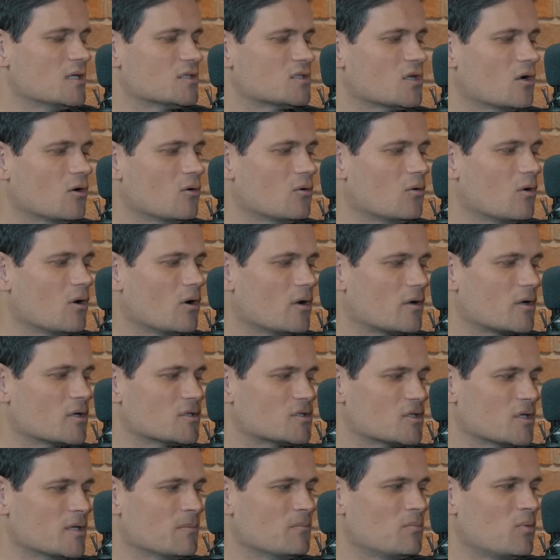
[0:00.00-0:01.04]
So,
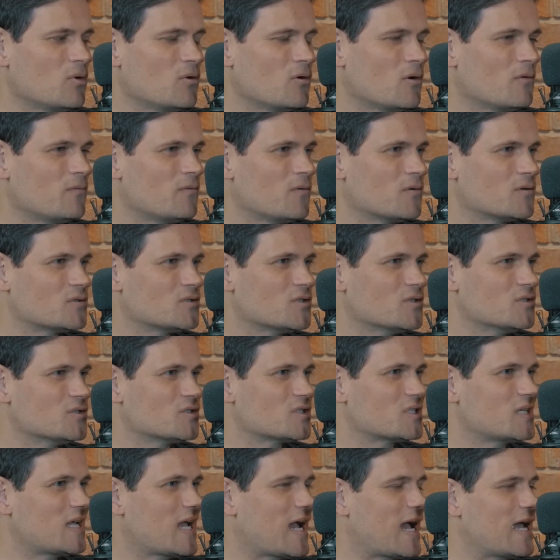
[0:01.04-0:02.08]
because impure
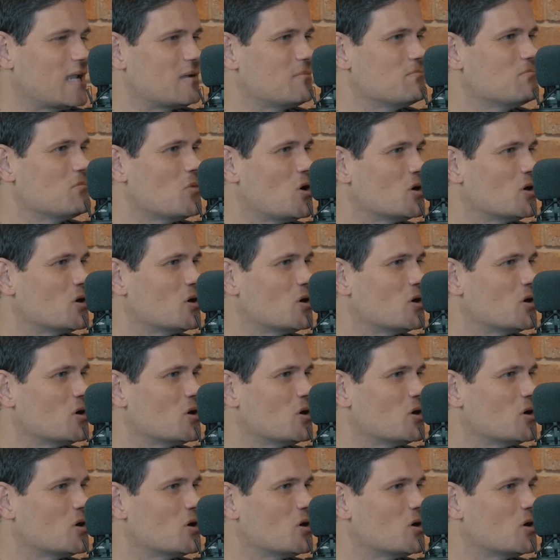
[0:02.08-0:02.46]
functions can